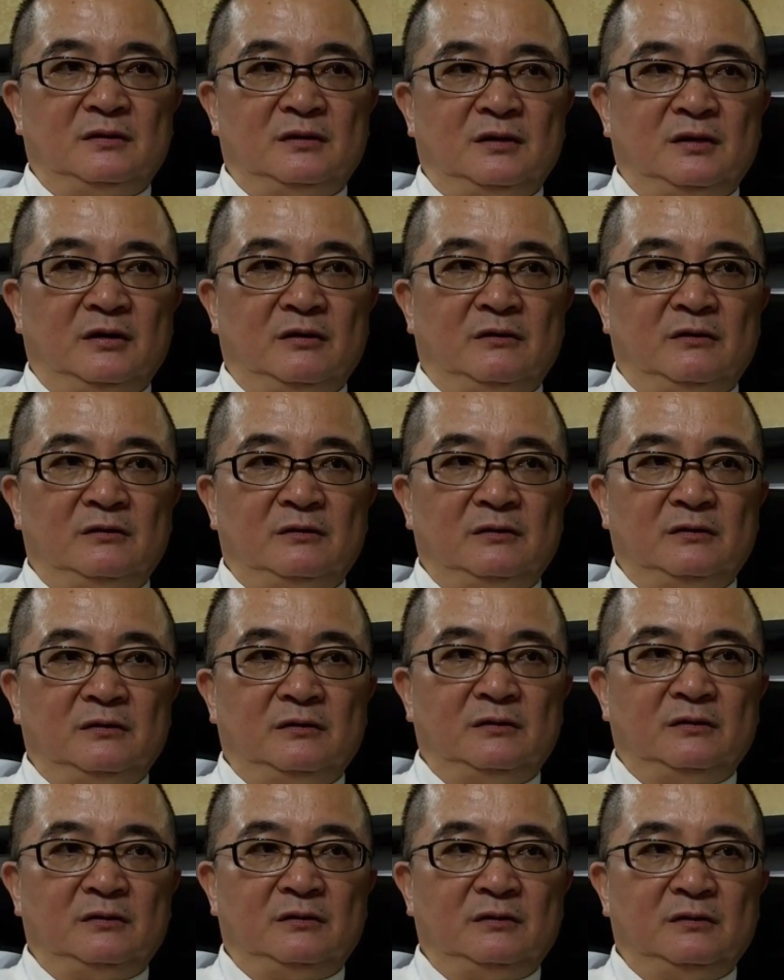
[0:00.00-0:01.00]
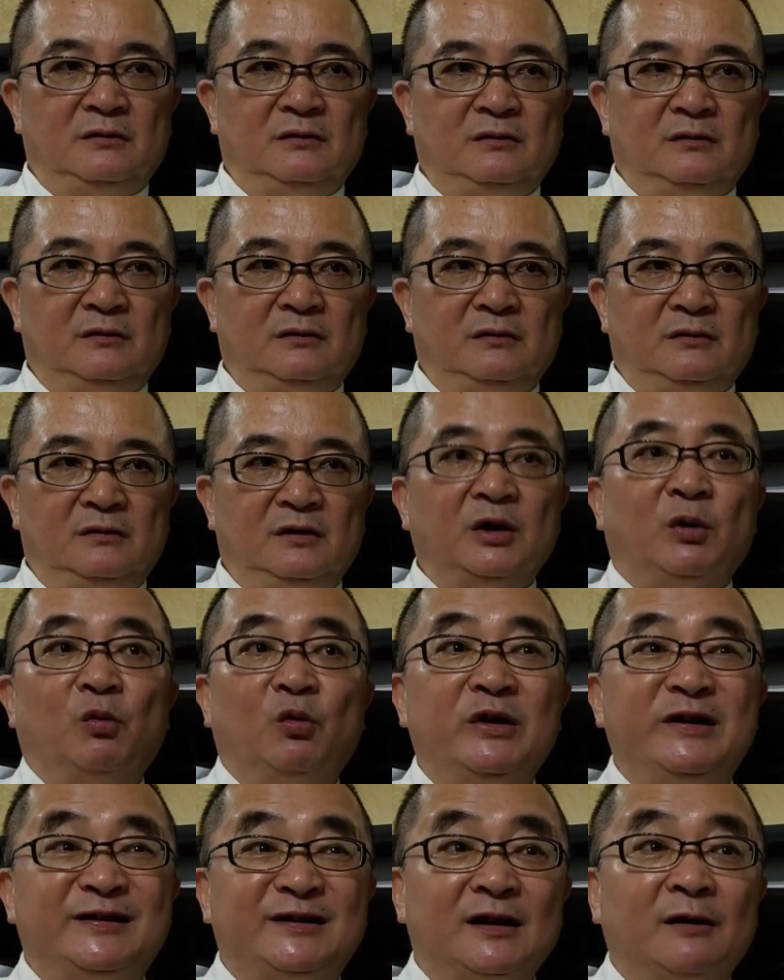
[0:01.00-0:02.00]
the
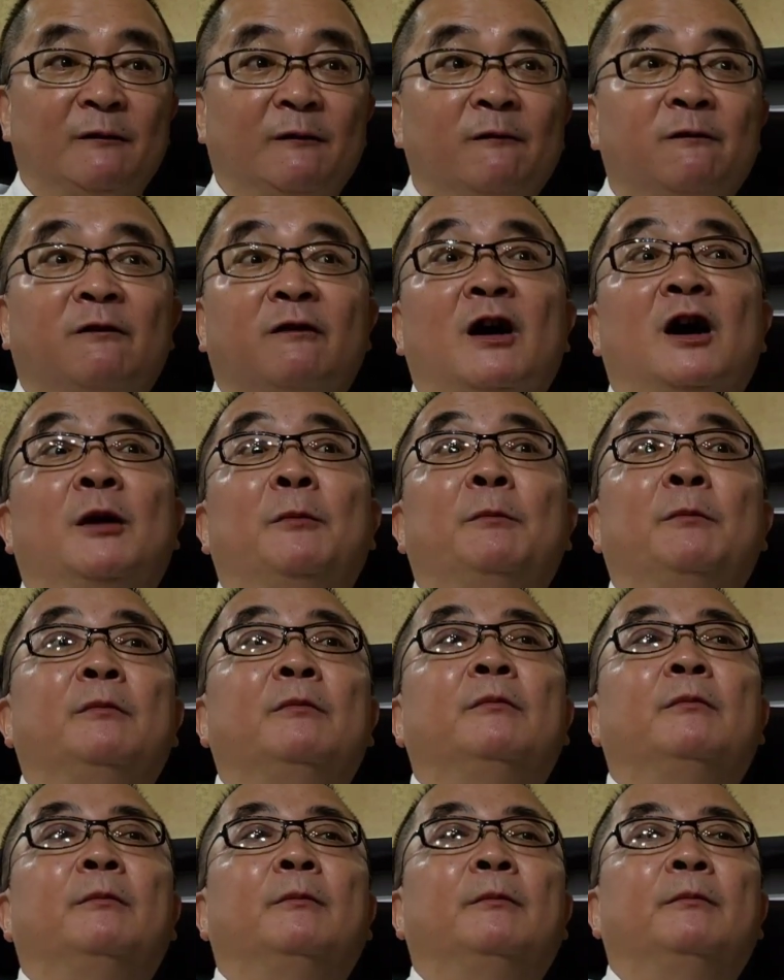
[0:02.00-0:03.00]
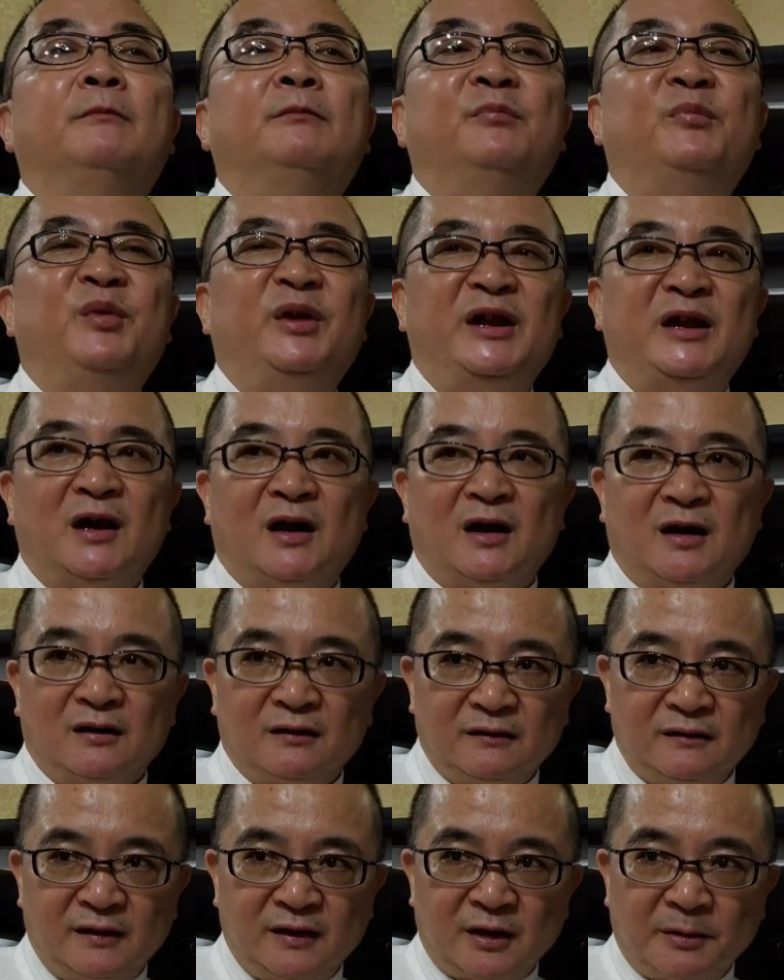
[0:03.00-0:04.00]
wisdom from
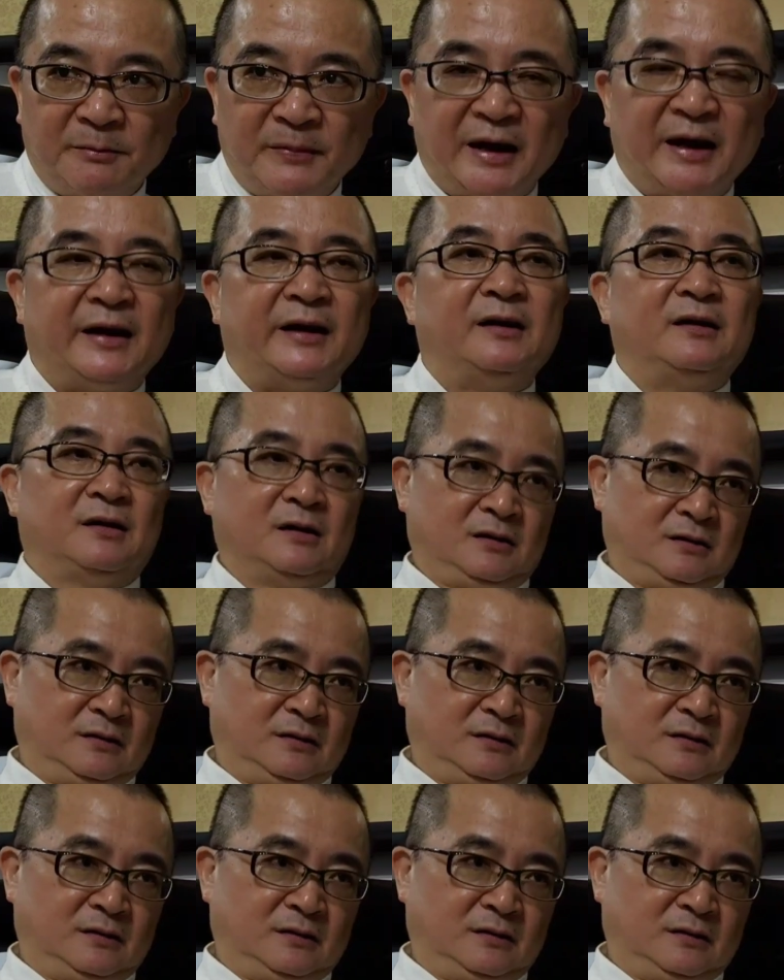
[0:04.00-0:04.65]
beyond the mind.